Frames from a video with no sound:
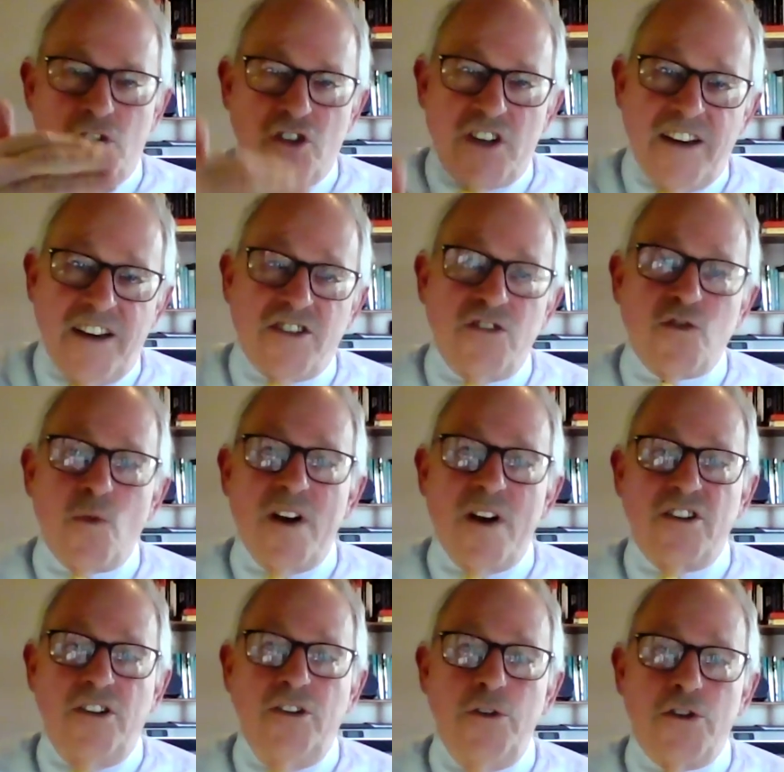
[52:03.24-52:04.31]
sanctions
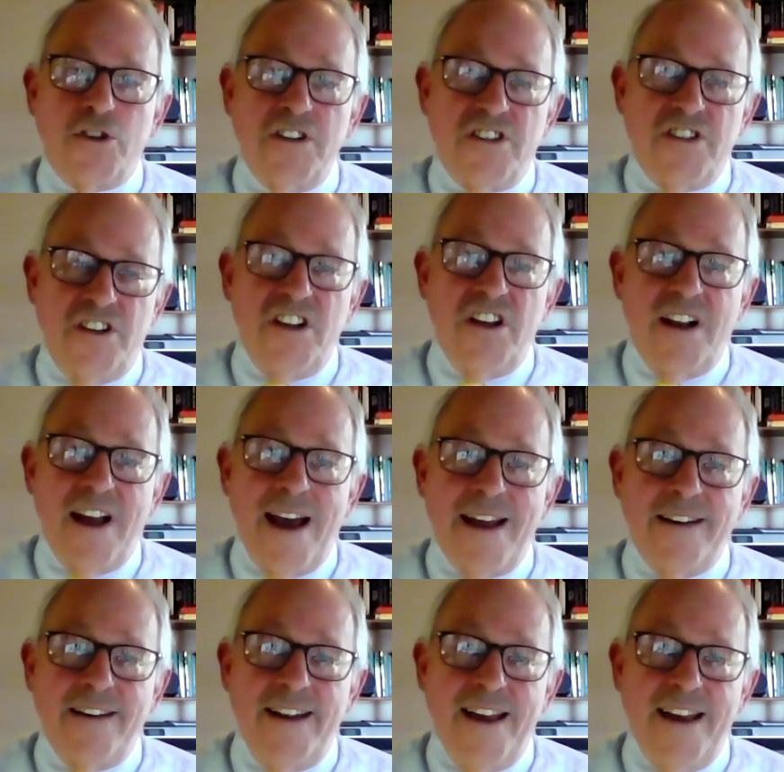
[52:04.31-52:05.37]
resolutions in the
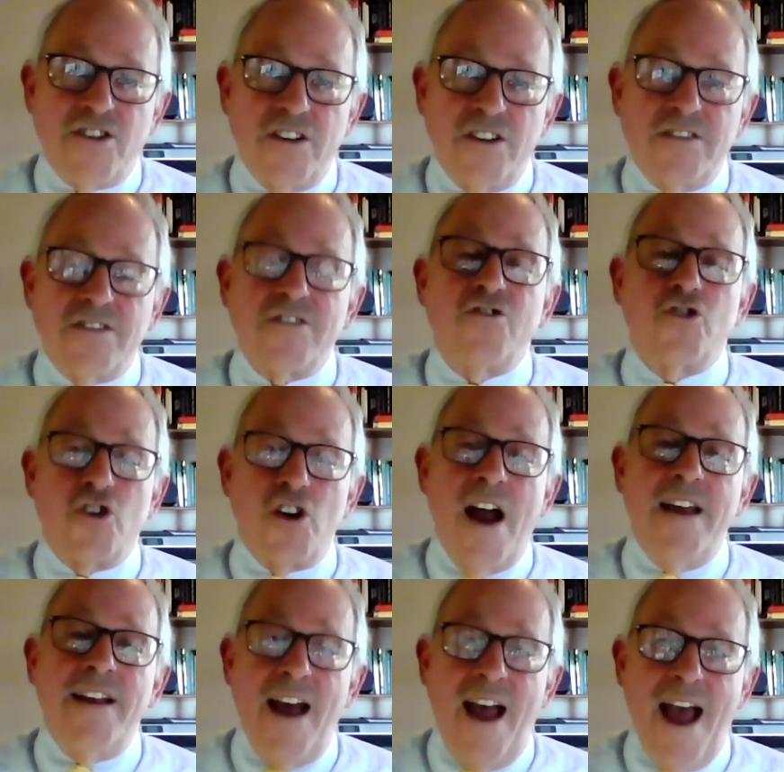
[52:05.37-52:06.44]
United Nations,
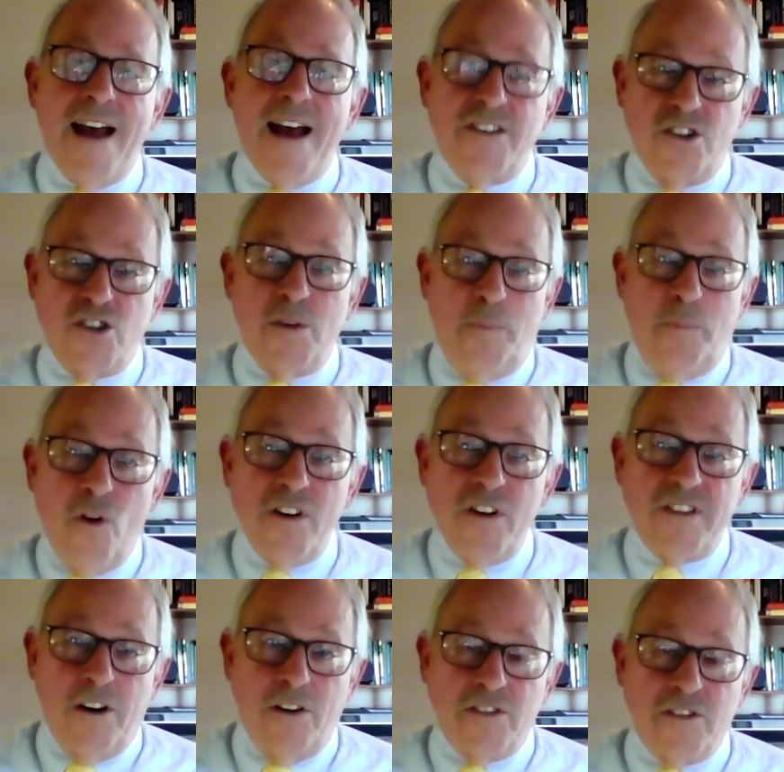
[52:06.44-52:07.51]
China had to
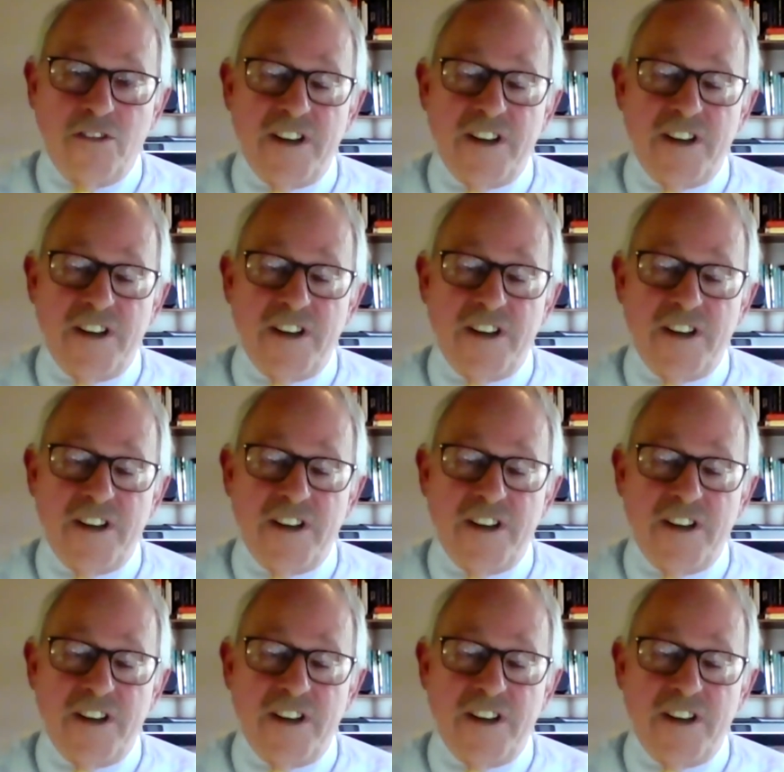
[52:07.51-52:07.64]
support those.